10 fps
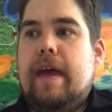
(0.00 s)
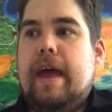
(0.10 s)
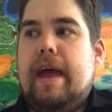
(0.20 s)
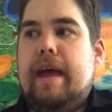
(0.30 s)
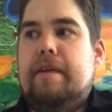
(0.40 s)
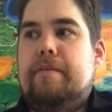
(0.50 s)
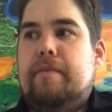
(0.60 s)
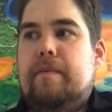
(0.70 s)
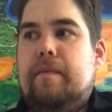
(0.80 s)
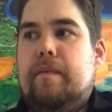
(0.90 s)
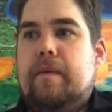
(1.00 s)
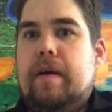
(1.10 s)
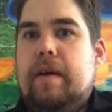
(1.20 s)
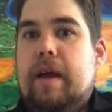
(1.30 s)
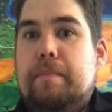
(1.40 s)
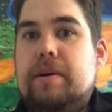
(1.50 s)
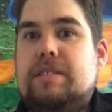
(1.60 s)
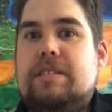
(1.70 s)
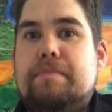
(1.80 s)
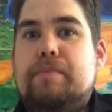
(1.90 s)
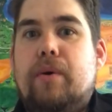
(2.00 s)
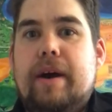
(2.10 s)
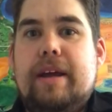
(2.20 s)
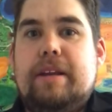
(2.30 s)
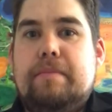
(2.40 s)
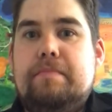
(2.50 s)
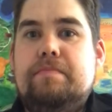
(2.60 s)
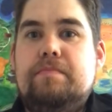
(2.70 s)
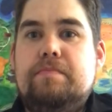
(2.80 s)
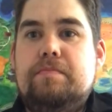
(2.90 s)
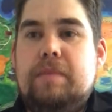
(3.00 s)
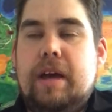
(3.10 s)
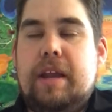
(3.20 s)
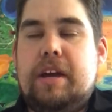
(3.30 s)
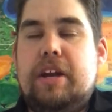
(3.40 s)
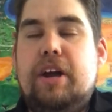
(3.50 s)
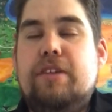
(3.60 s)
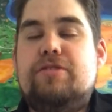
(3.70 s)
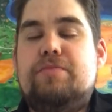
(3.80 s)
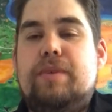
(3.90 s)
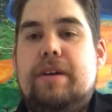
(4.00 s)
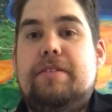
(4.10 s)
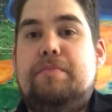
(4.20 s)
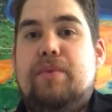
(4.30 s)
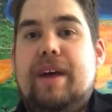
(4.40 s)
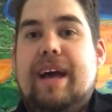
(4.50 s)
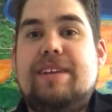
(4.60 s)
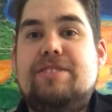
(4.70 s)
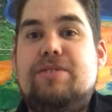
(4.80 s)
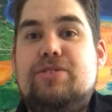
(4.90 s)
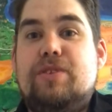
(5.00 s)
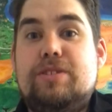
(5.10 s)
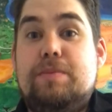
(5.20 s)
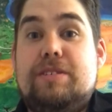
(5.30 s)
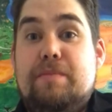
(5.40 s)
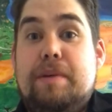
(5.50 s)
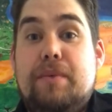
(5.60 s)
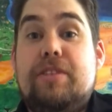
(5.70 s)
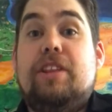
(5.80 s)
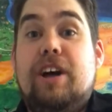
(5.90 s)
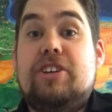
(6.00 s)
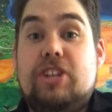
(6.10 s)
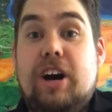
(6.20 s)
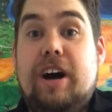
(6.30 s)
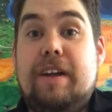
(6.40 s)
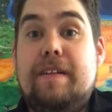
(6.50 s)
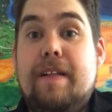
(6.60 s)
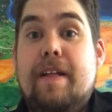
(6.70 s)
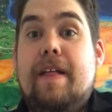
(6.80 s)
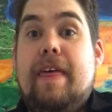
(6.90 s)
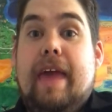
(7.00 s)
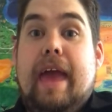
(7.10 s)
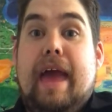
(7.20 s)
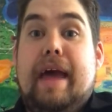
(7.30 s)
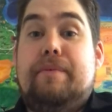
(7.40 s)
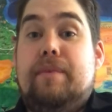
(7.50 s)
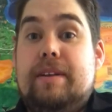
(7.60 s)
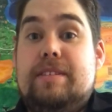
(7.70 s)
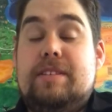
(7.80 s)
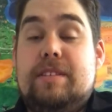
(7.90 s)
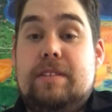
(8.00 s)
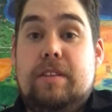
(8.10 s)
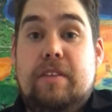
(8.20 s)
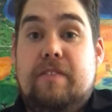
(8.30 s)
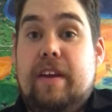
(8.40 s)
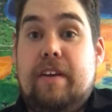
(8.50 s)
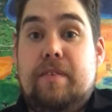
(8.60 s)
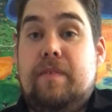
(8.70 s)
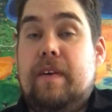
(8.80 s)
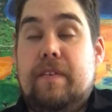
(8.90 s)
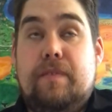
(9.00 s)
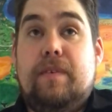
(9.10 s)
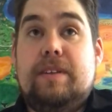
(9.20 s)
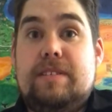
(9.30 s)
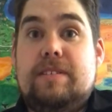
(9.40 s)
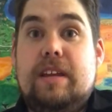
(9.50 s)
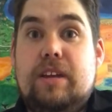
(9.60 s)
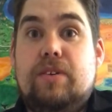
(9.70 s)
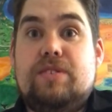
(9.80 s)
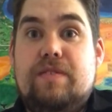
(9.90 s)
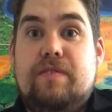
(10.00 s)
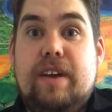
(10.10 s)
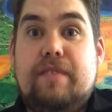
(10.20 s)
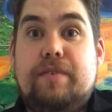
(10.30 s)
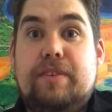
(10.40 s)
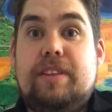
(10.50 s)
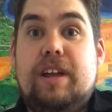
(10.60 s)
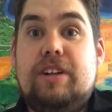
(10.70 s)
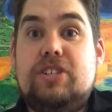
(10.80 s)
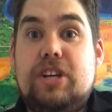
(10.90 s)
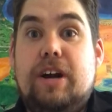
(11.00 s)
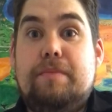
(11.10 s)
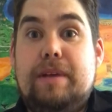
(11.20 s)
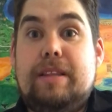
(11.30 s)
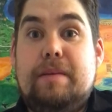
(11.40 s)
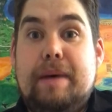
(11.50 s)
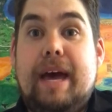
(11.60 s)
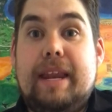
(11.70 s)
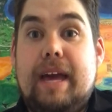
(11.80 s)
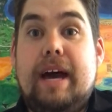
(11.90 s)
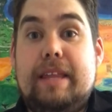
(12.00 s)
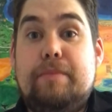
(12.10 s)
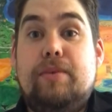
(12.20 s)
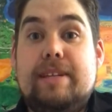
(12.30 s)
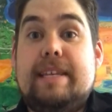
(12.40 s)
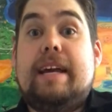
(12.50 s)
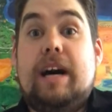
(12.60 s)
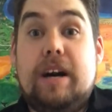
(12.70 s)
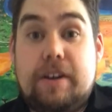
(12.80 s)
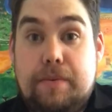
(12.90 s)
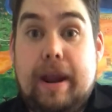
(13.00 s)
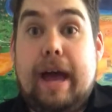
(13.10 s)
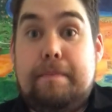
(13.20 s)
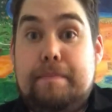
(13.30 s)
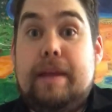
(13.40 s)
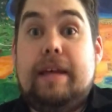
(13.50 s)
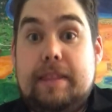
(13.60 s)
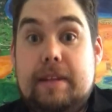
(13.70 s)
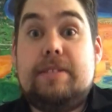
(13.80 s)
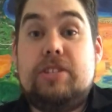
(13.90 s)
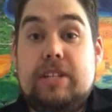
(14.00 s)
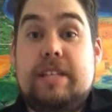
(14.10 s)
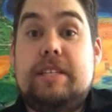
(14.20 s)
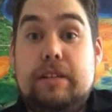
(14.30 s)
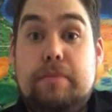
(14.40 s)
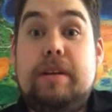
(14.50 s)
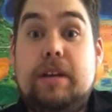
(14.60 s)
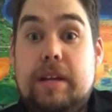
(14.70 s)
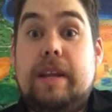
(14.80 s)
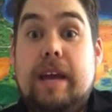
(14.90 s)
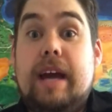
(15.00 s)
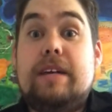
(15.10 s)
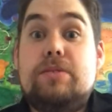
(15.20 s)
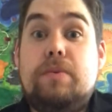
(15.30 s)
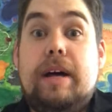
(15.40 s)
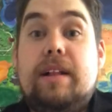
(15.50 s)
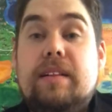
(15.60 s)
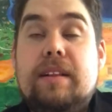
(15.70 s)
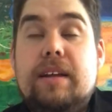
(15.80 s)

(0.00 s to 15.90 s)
And he puts the boy in a conundrum where the boy has no choice but to be with Long John. And once it goes in favor with Long John being the bad guy, the boy's like, oh crap, but yet there's a chance he will be a good guy as well.